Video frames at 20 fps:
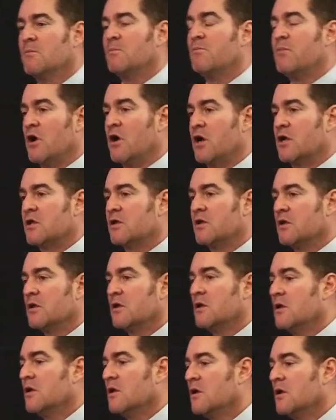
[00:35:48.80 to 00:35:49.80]
but
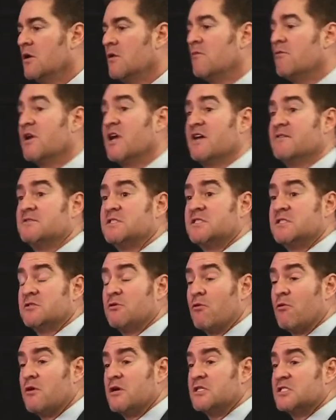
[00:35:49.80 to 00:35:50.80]
we have
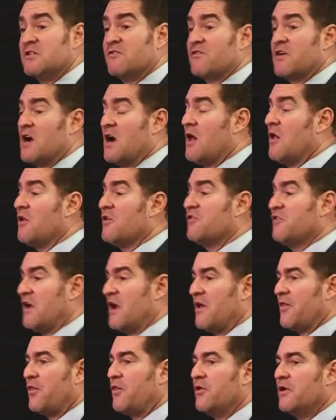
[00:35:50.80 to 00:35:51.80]
stories of college
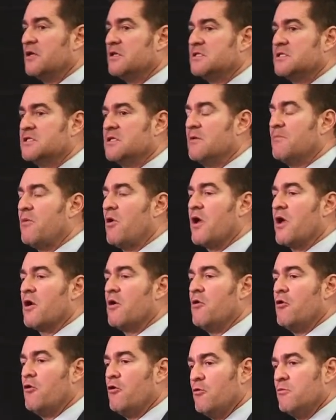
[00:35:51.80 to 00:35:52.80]
athletes that are buying
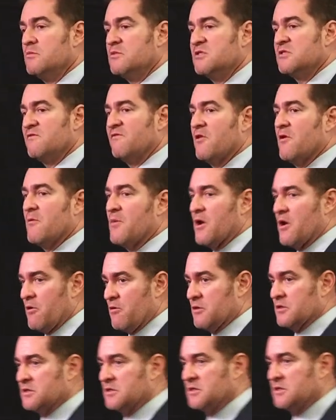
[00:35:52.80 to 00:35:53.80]
homes for their
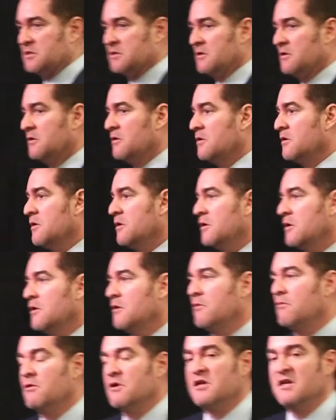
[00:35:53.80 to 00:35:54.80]
parents
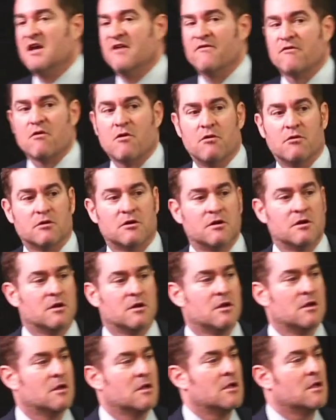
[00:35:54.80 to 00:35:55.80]
who had never owned.
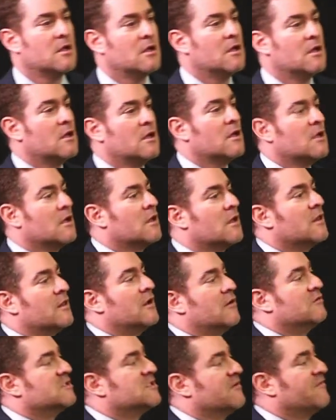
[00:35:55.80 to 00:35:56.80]

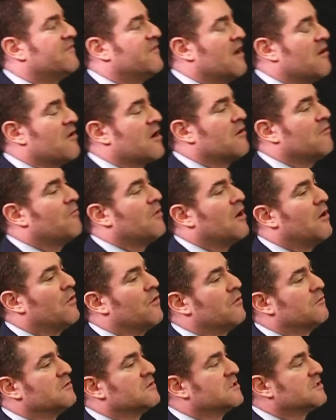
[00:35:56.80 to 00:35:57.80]
There was a very well
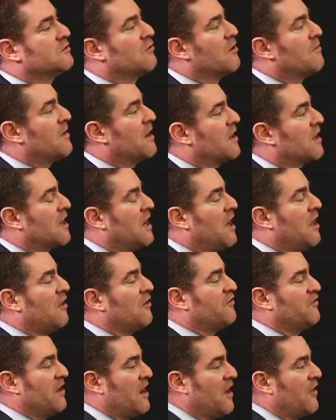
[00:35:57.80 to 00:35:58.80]
known story about a
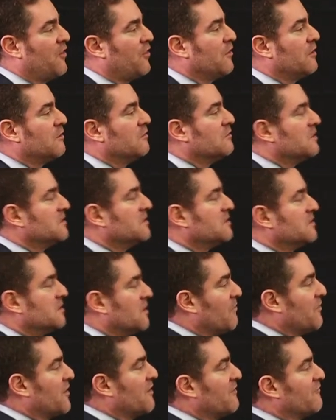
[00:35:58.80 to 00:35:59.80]
college athlete who did
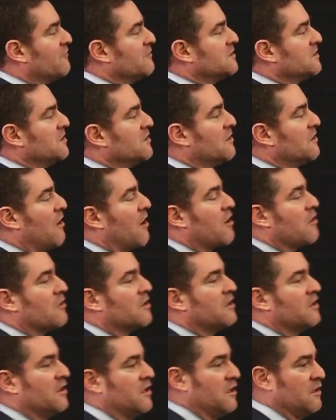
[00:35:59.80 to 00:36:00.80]
something for his entire
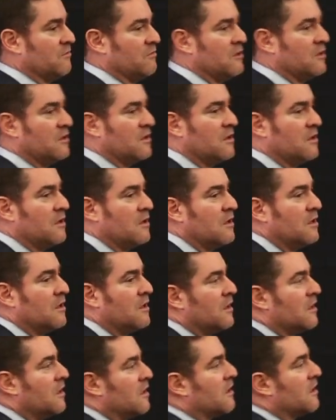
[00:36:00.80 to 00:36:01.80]
team.
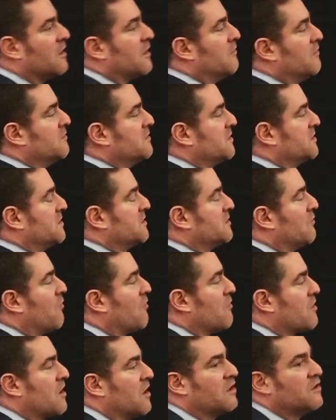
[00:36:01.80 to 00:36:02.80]
There was a
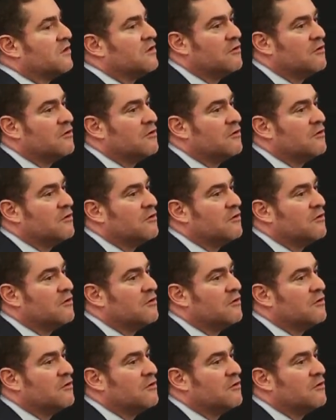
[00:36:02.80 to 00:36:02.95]
story on